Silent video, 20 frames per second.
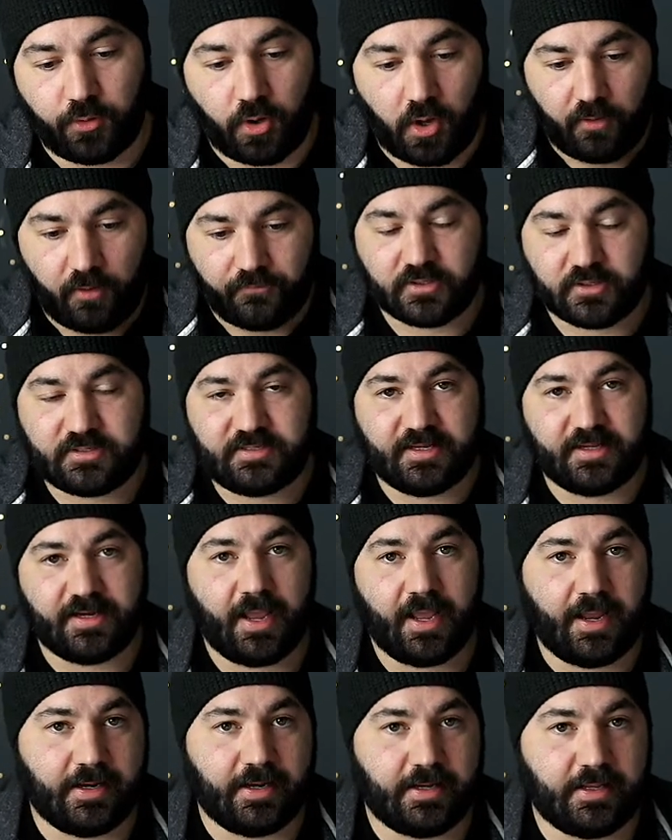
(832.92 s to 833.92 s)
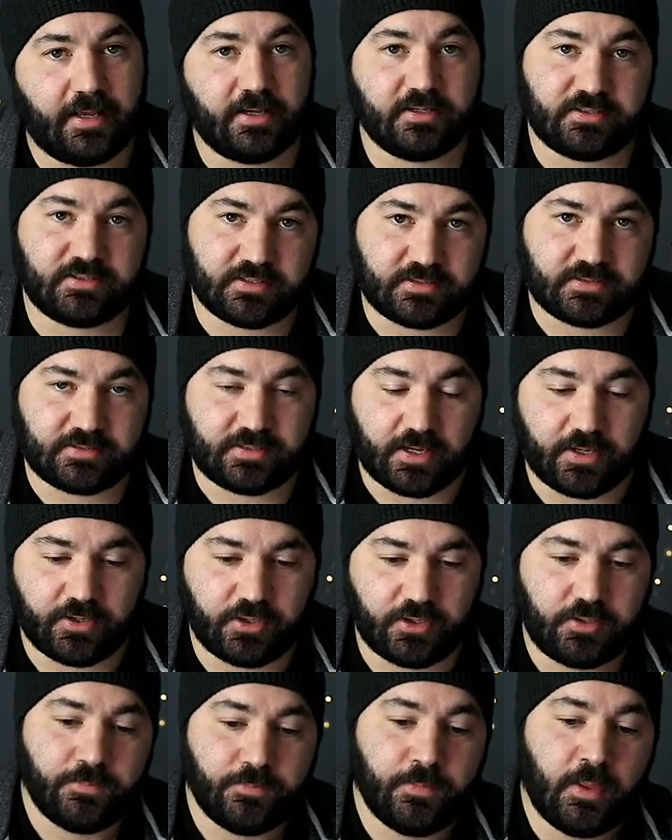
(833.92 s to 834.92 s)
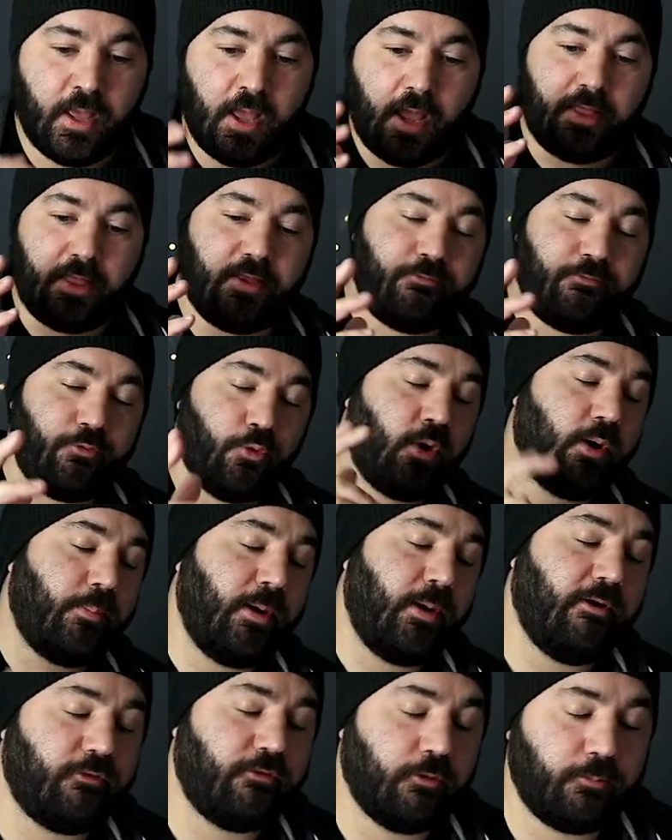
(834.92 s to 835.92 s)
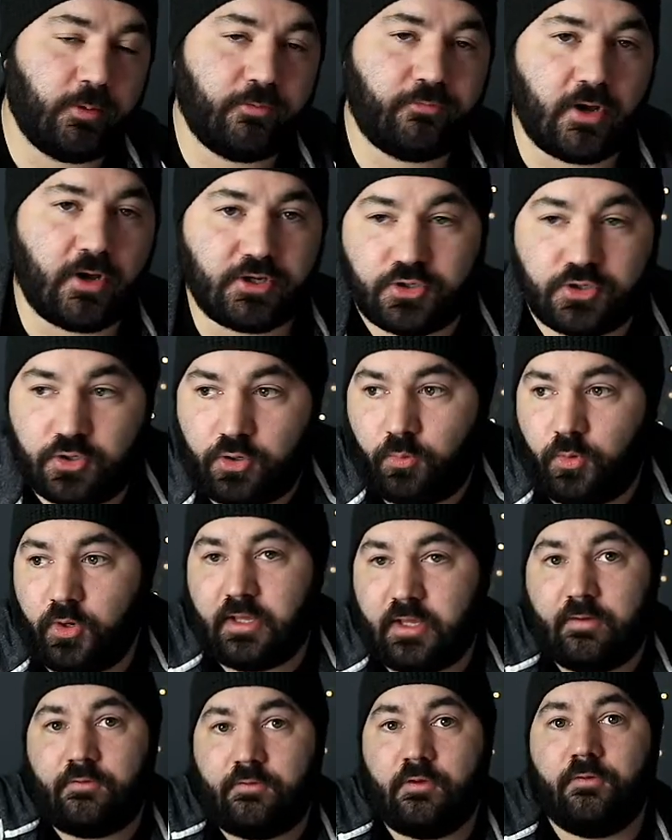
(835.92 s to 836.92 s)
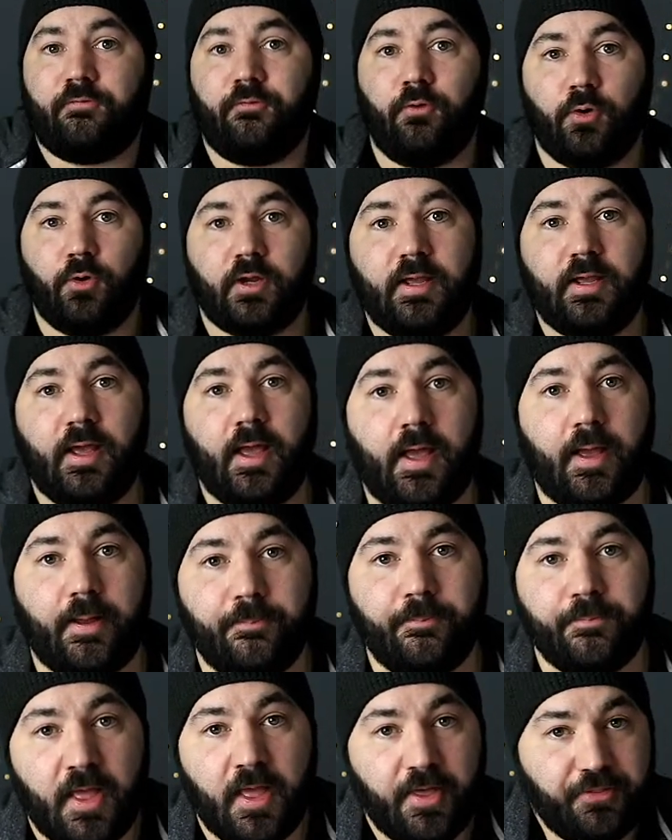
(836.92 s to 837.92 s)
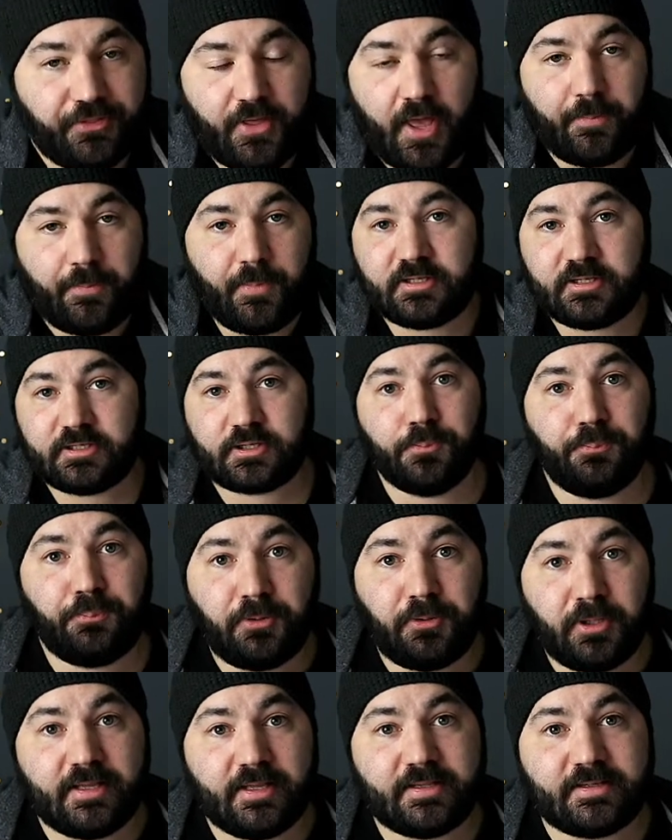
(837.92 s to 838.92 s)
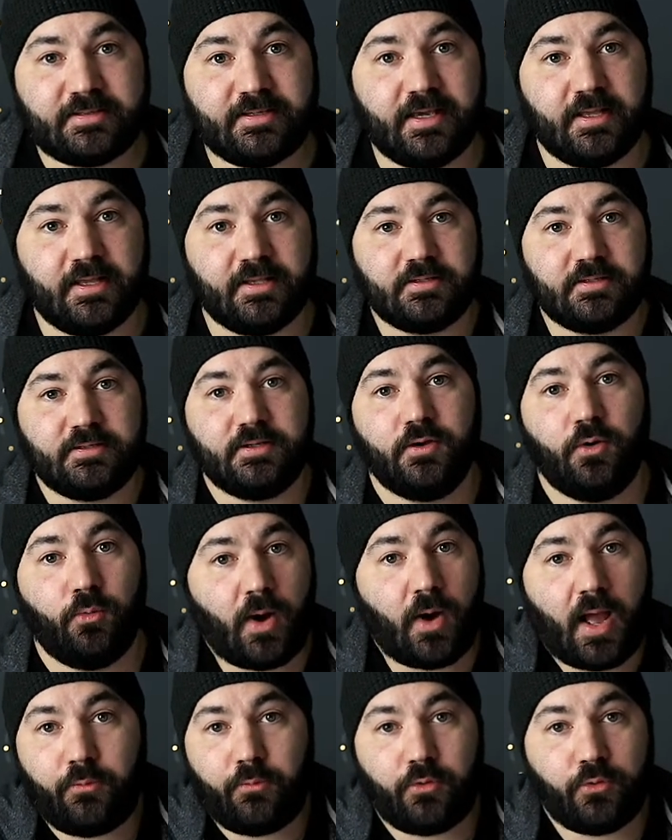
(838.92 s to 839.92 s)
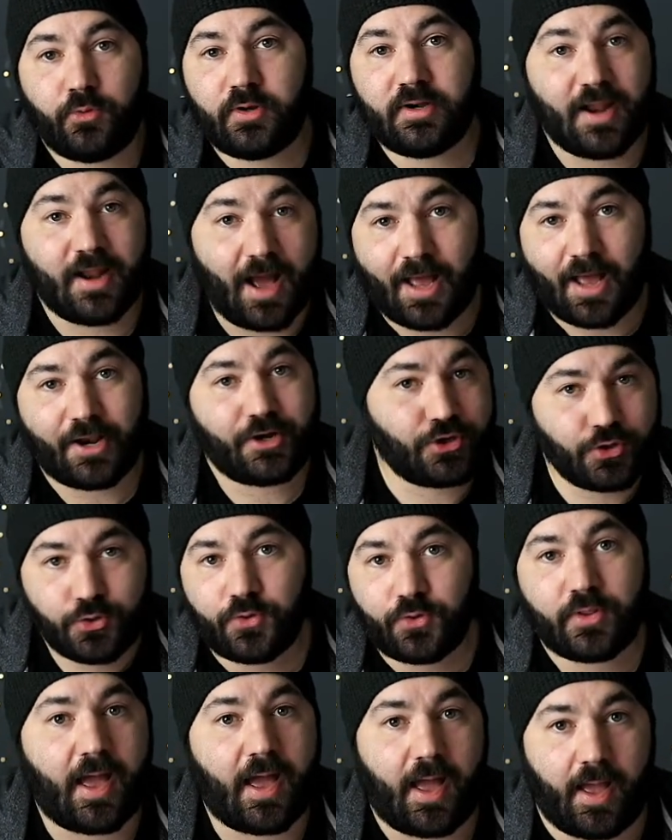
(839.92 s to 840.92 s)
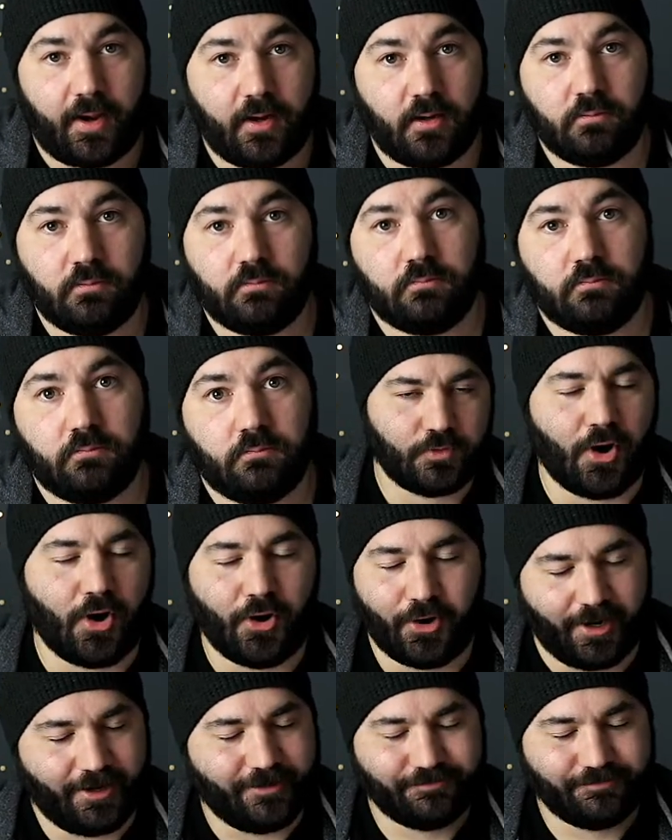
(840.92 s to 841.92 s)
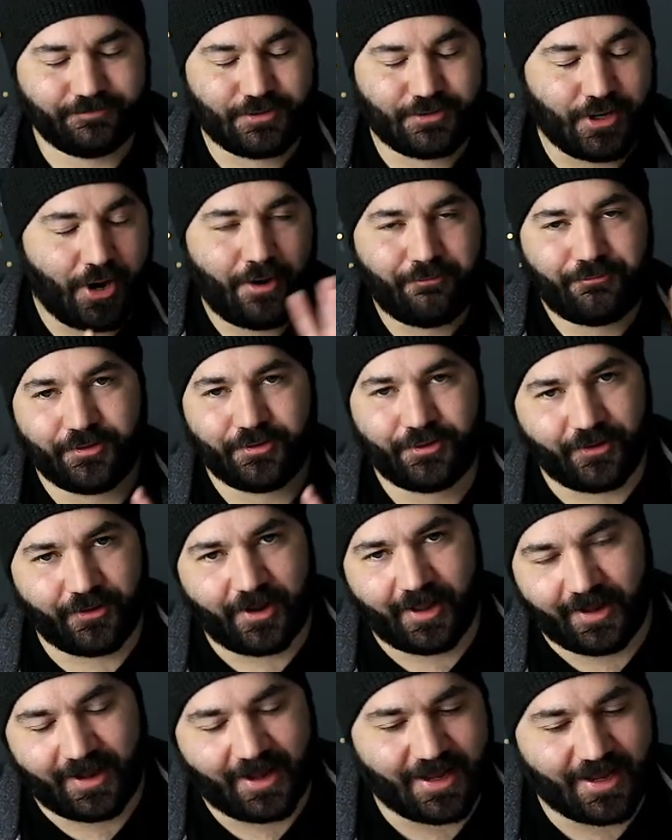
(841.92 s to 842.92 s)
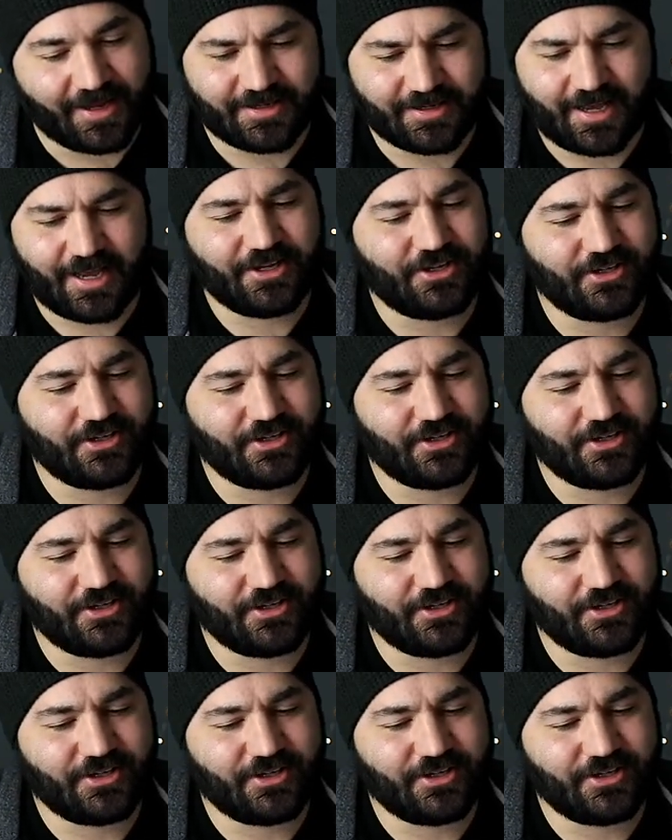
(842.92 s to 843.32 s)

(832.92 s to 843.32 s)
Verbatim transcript: will offer 1080 as the standard, and then if you want to pay for a professional, we'll give you 4K. That makes complete sense. Why would we not do that? All right, sorry for the rant, guys. I